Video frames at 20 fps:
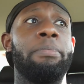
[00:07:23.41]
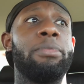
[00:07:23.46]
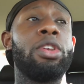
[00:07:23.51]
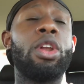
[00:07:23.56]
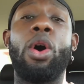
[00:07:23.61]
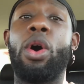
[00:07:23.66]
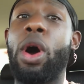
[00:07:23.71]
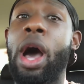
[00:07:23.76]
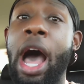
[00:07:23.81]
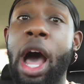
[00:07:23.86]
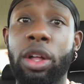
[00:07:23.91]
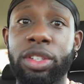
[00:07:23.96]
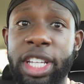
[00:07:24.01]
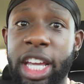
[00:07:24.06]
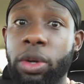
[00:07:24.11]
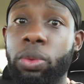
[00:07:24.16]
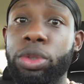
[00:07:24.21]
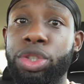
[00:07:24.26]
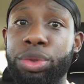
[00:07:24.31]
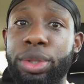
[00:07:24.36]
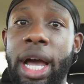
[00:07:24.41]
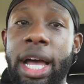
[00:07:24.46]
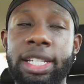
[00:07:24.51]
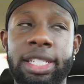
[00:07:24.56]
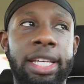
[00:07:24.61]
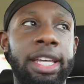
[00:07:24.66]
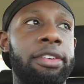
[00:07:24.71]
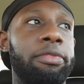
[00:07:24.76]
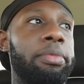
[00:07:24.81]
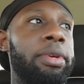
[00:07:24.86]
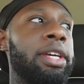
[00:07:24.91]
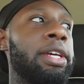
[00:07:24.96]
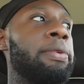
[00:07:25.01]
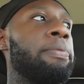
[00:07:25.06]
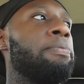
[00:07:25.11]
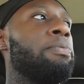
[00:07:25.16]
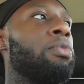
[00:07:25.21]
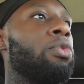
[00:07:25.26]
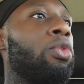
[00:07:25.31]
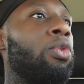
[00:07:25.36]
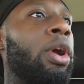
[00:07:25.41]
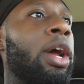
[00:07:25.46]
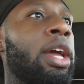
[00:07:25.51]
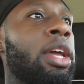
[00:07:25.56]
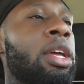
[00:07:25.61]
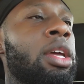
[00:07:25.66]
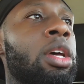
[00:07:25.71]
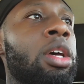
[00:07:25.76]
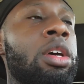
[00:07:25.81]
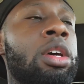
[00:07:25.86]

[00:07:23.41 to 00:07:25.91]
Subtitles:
you know, I'll take what you guys give me, right?